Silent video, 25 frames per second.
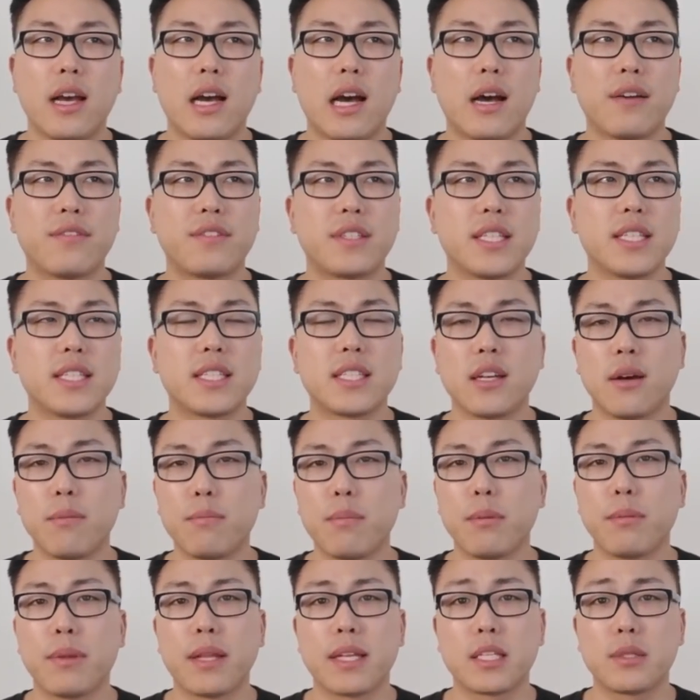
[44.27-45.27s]
I've seen some
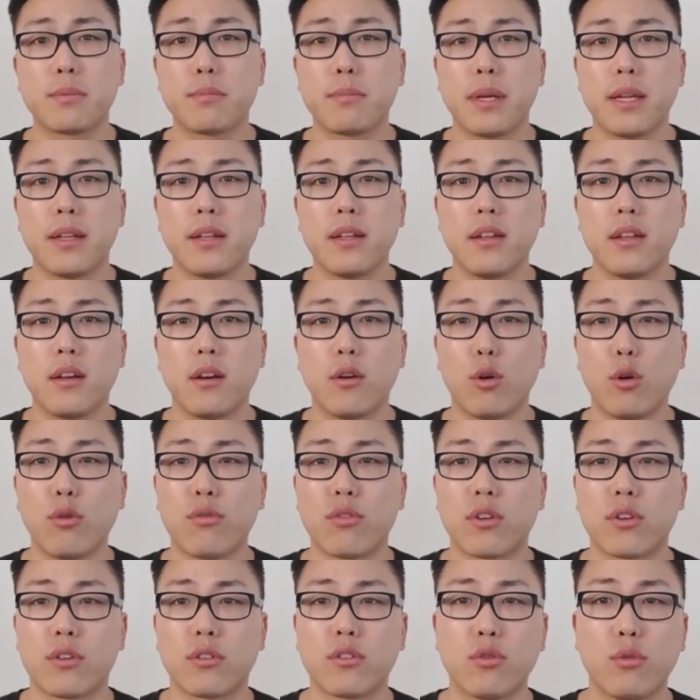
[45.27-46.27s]
people that spent
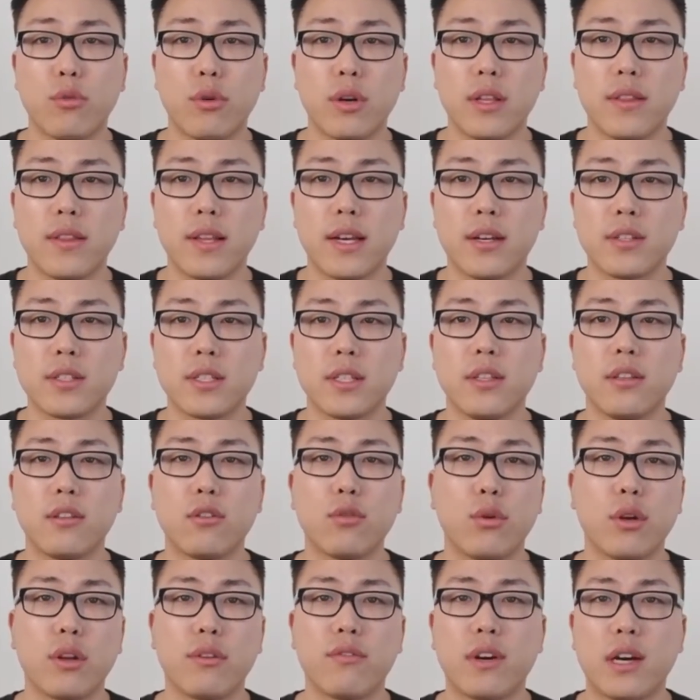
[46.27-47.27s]
over $20,000,
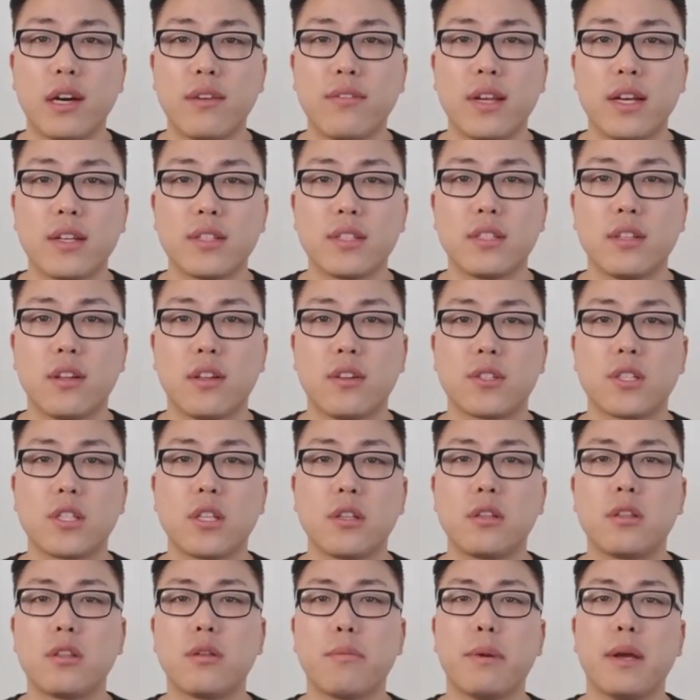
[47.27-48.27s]
$25,000,
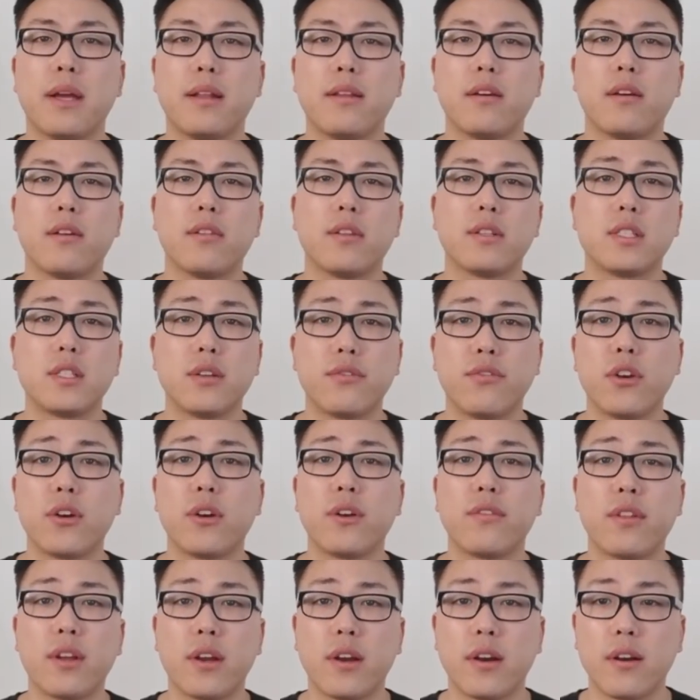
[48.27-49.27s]
depending on the
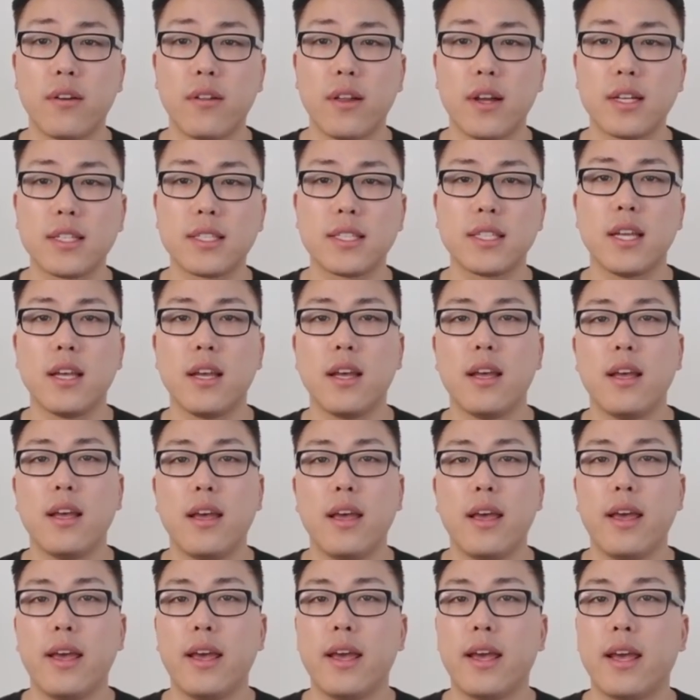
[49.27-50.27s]
severity of the hair loss.
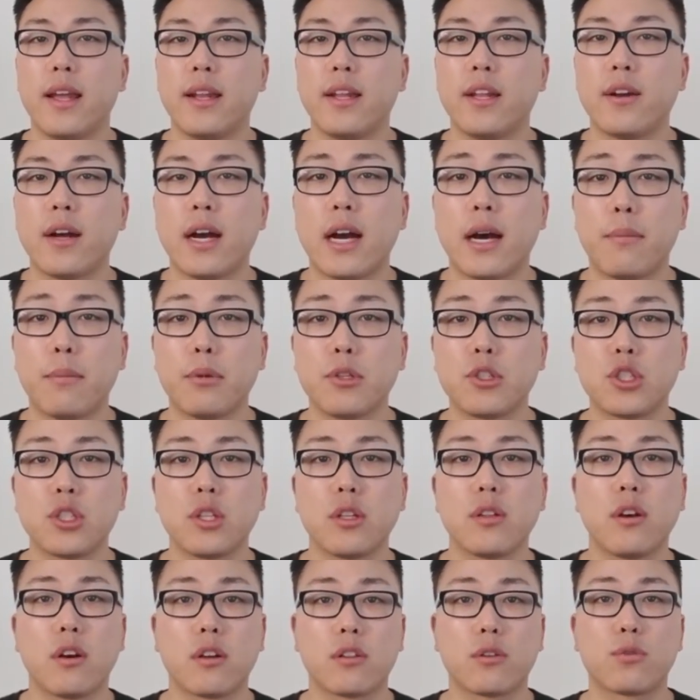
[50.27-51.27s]
And you know how much
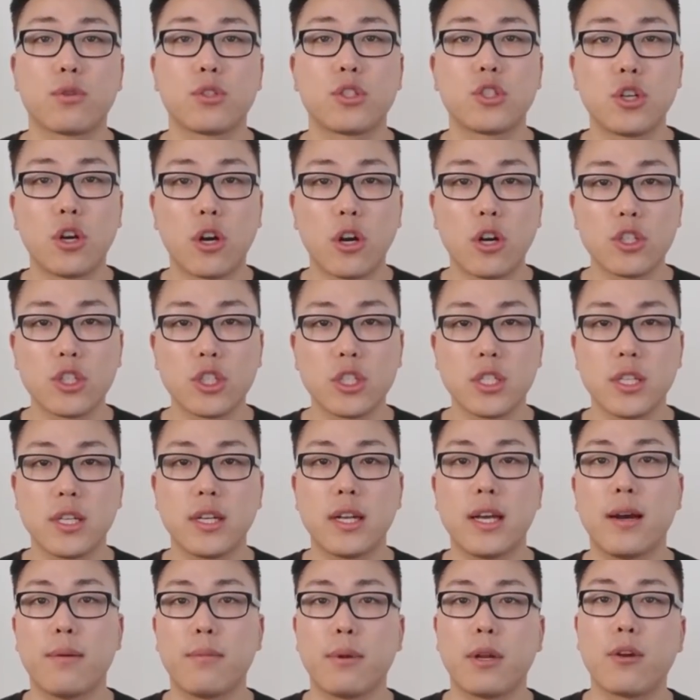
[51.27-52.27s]
the doctor was charging
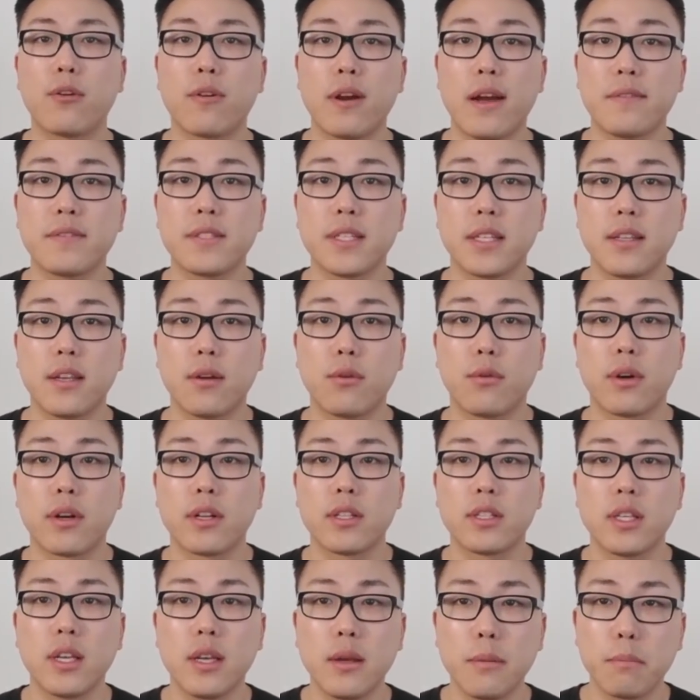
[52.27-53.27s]
and how many grafts that they
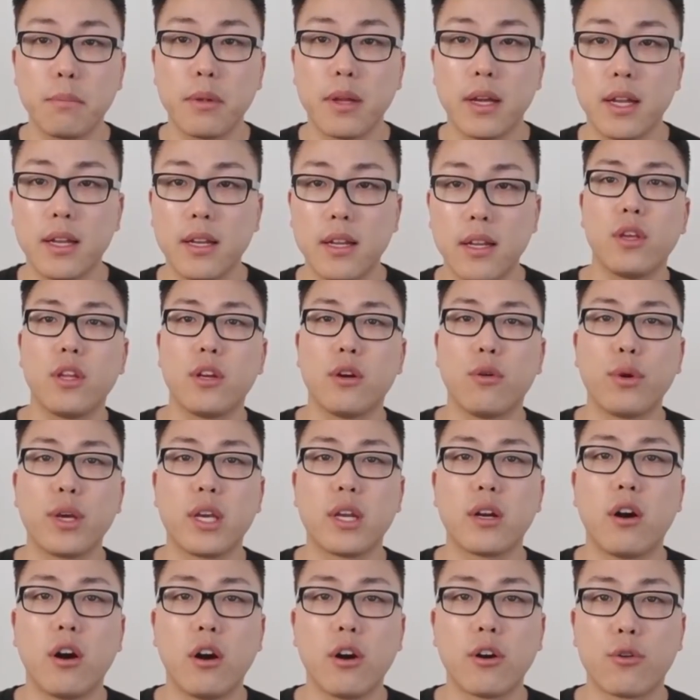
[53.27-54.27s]
wanted to implant. You know, we
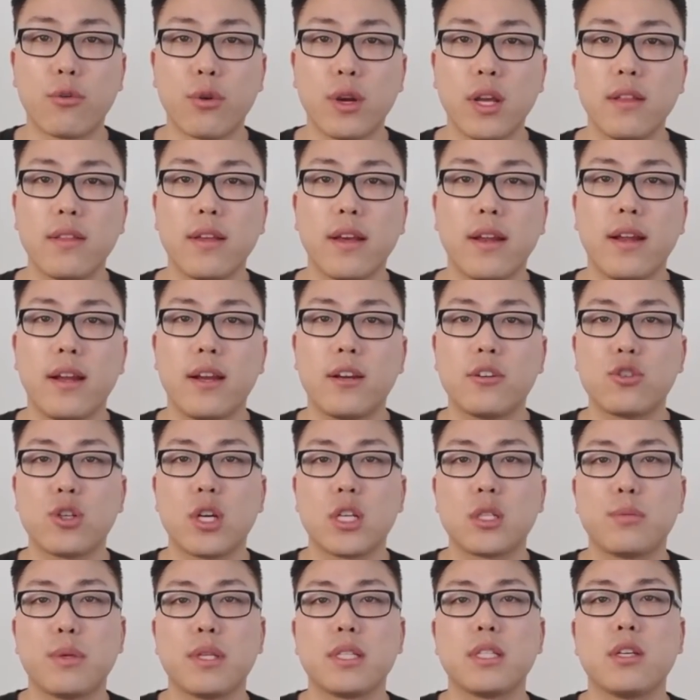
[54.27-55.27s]
can all agree that hair
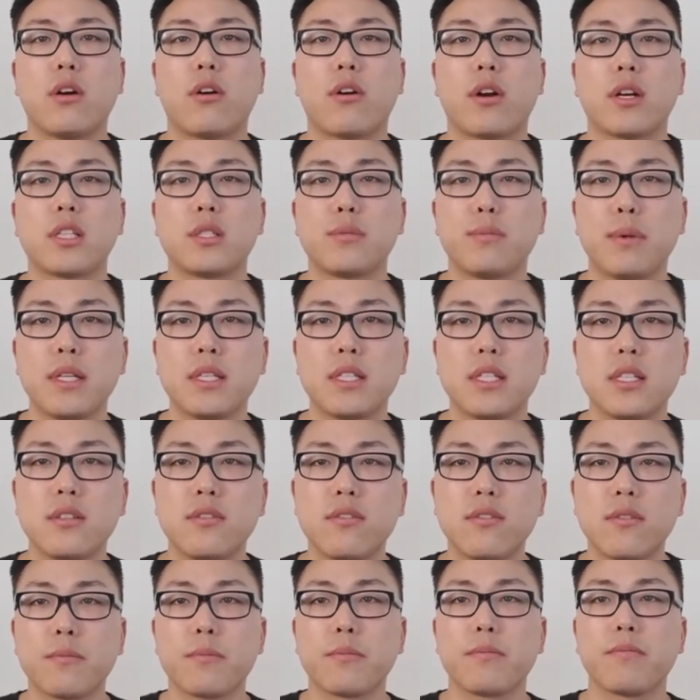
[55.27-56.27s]
transplants are
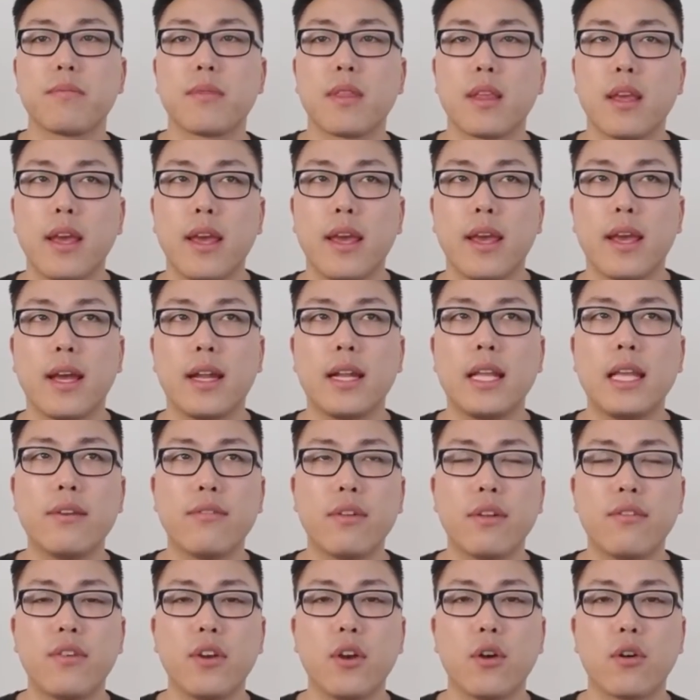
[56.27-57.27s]
expensive. And
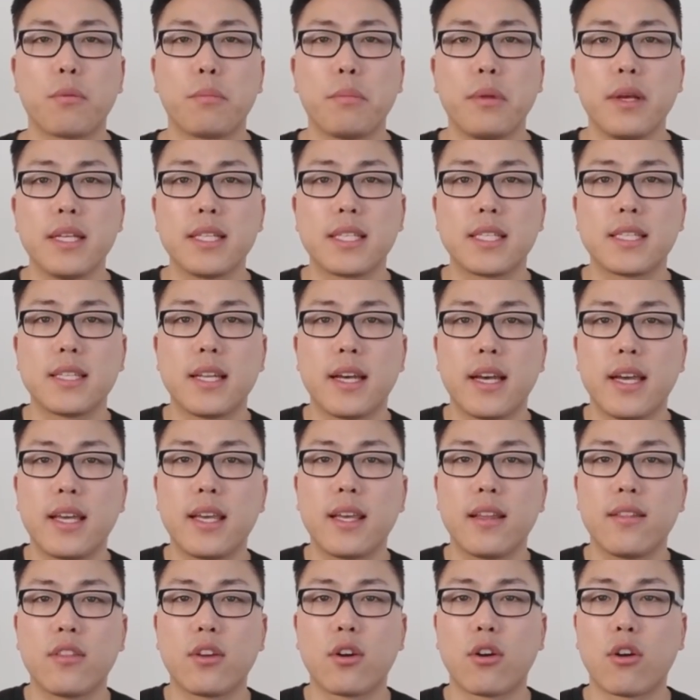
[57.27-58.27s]
even if you go to places
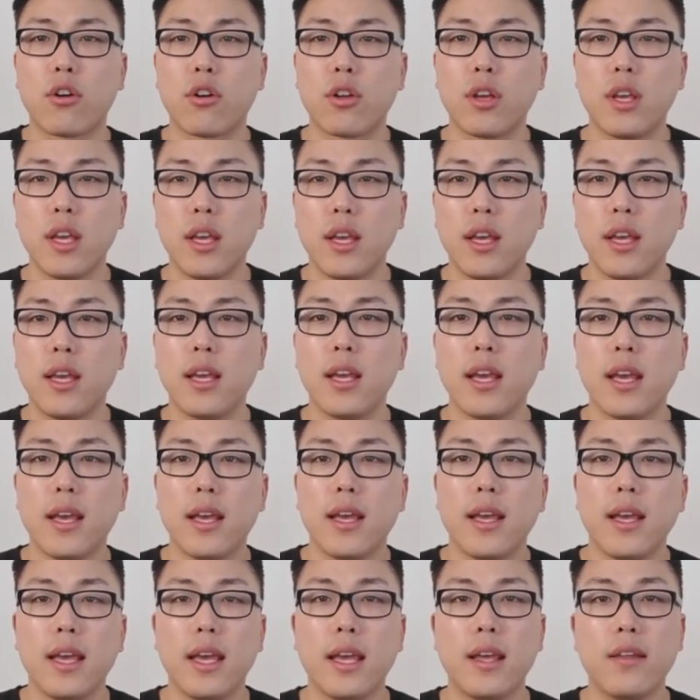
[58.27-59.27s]
like in Turkey,
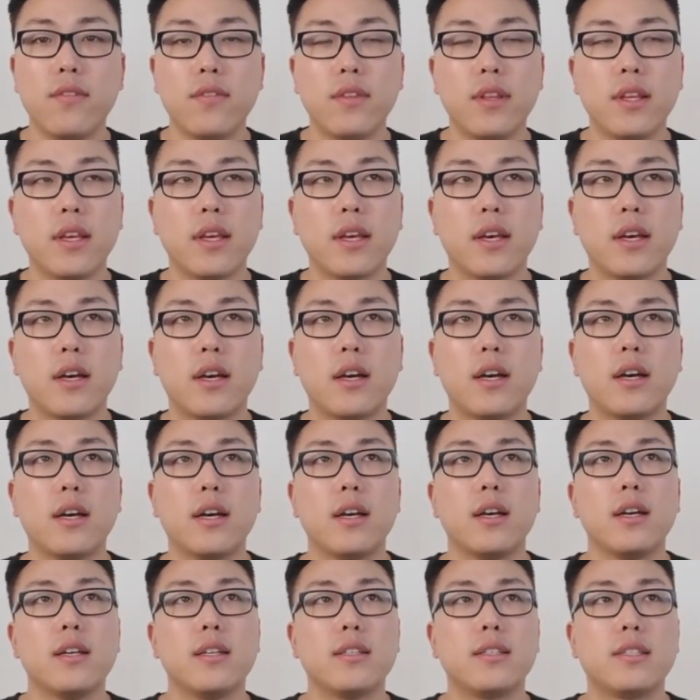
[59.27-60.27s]

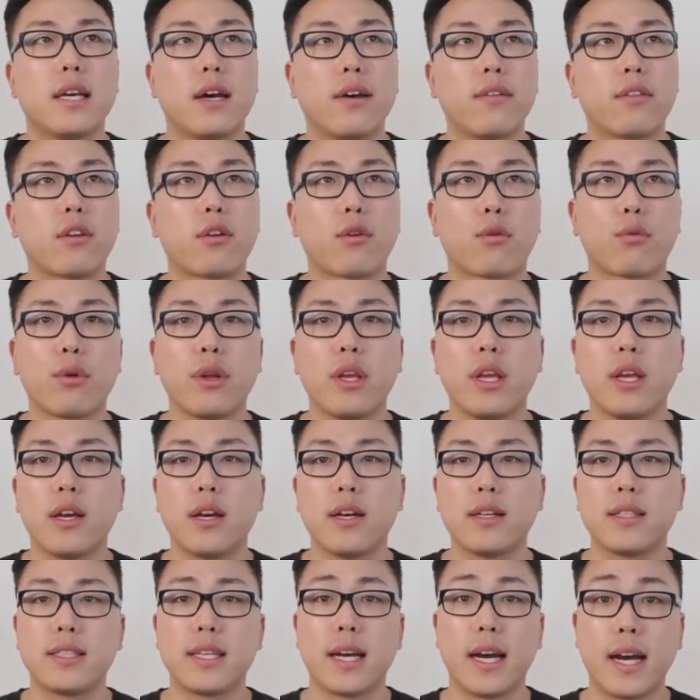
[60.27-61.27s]
India, South
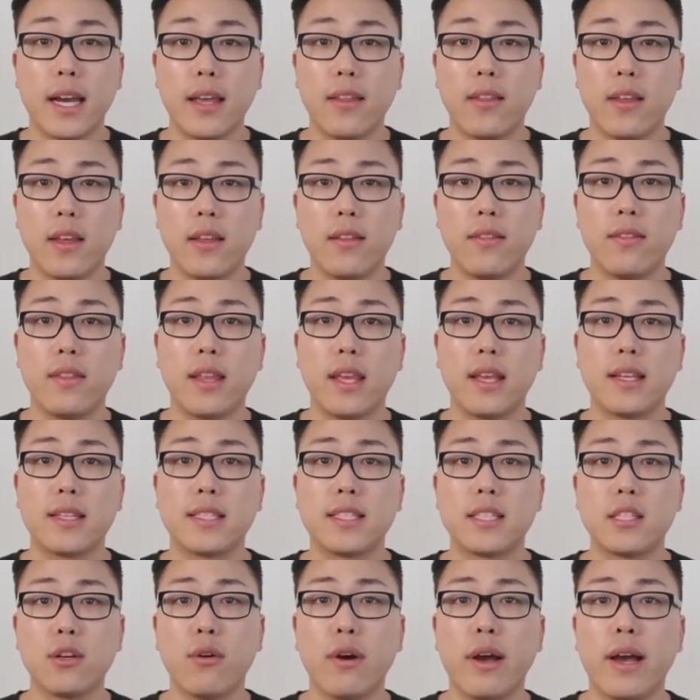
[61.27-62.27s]
Korea, Thailand, they can
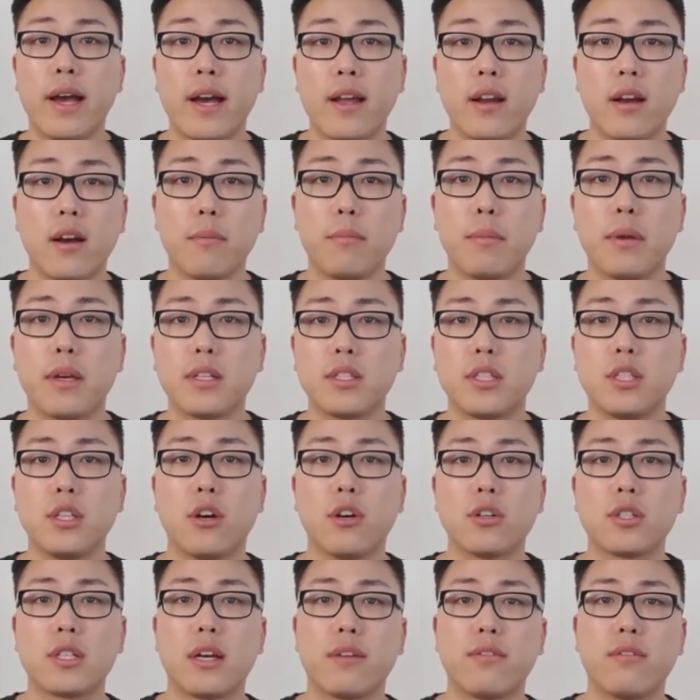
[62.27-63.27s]
still add up because you
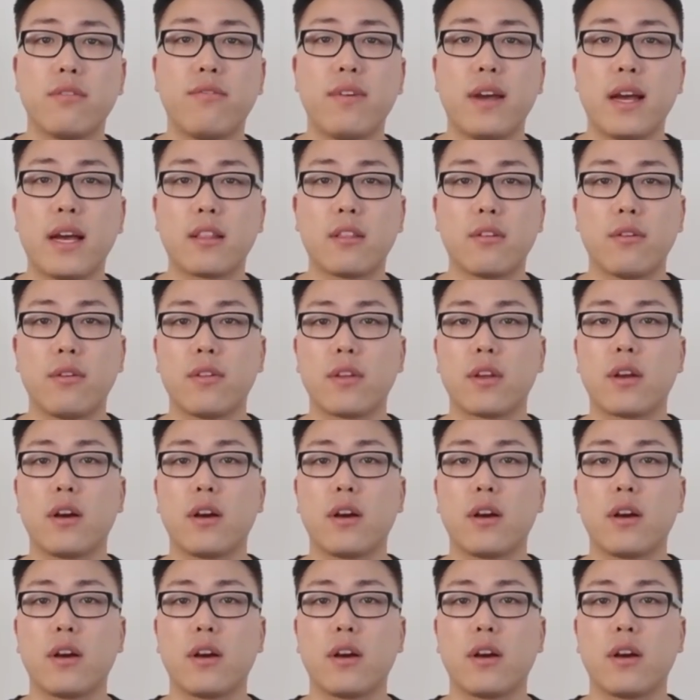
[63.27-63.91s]
also have to factor in the